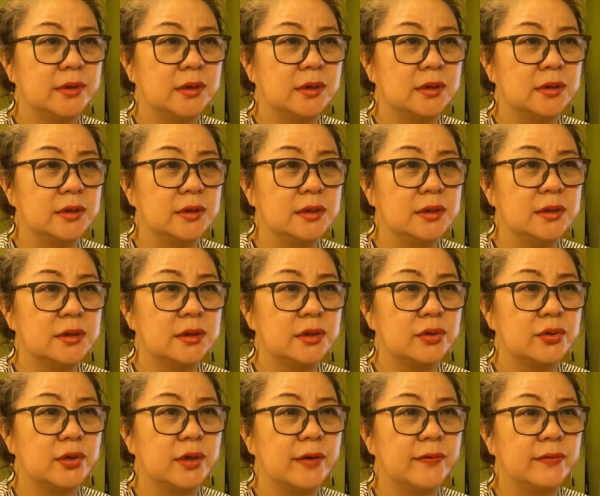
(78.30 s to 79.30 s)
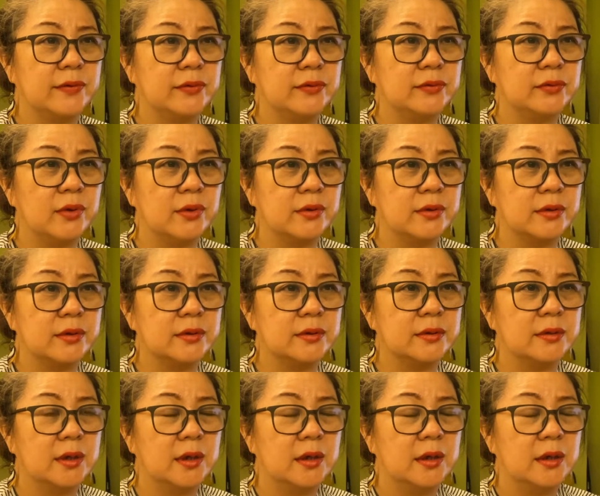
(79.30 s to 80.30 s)
since travel not
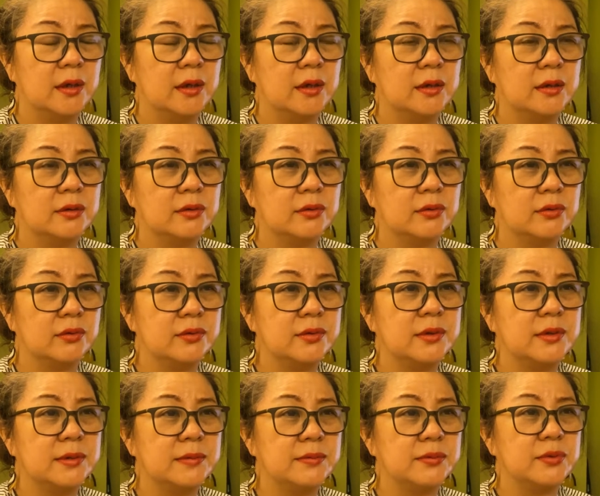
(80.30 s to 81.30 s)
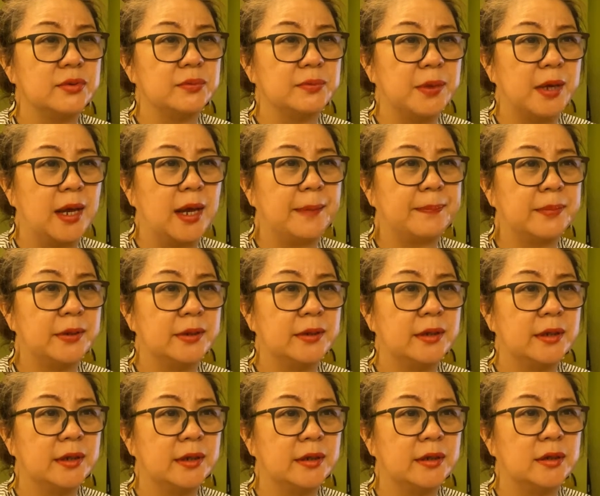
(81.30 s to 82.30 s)
don't seems to be
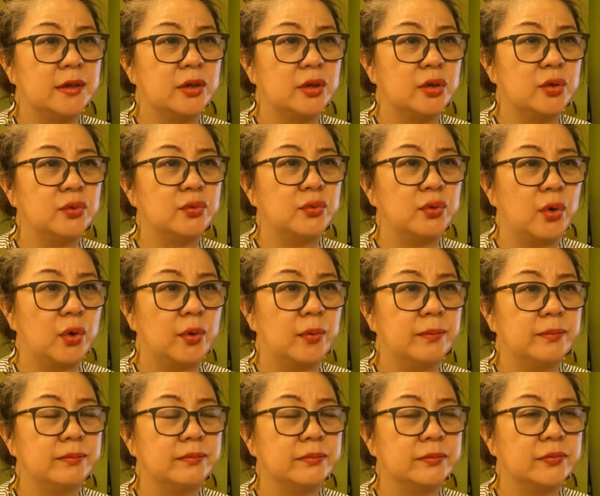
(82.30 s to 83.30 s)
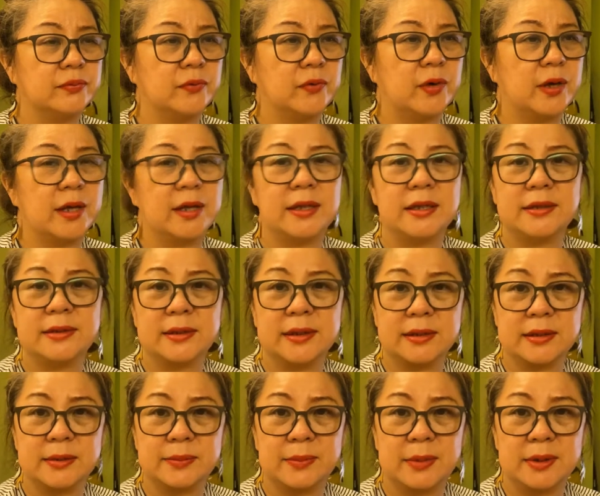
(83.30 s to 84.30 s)
happening in the new norm, for at least
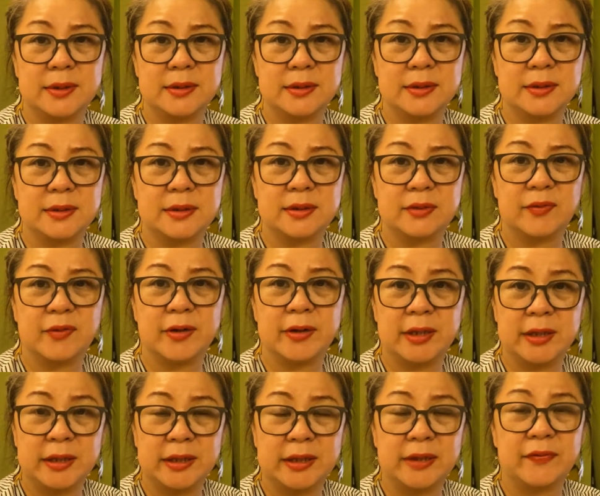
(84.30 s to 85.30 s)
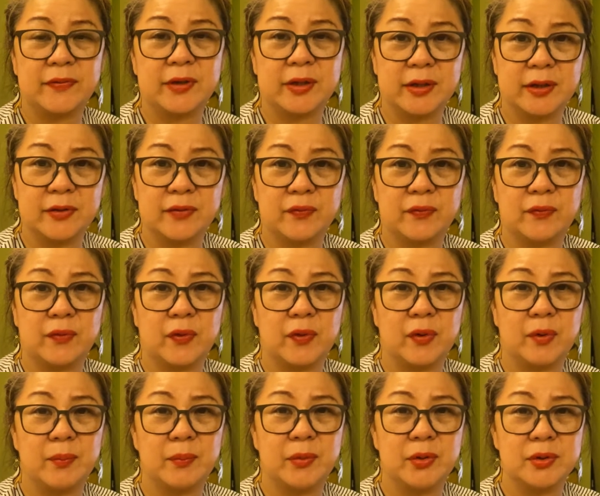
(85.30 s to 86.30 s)
six months it's very difficult for
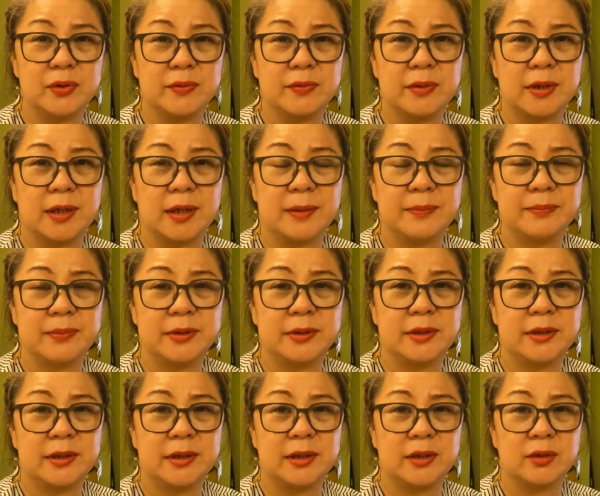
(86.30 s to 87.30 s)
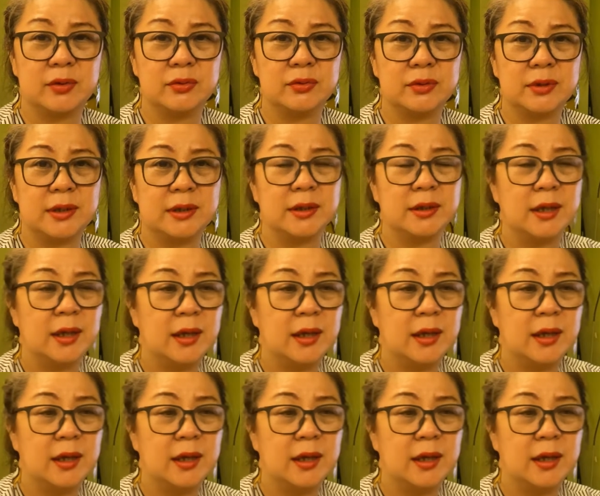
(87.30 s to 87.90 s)
most of the company, including